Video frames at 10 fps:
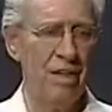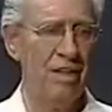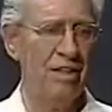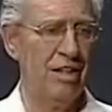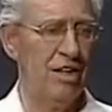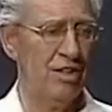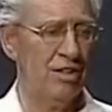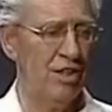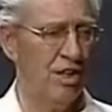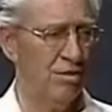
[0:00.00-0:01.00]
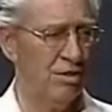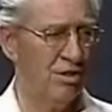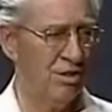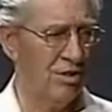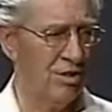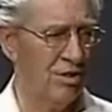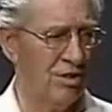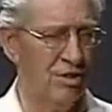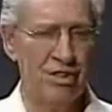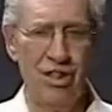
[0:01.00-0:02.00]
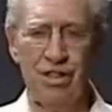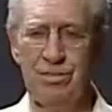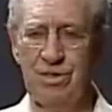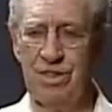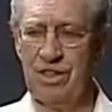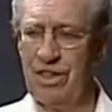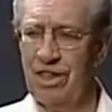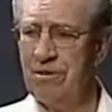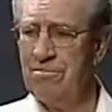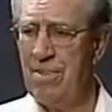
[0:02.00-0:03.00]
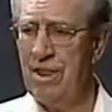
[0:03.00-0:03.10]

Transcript: and that he is now returned to set up the king,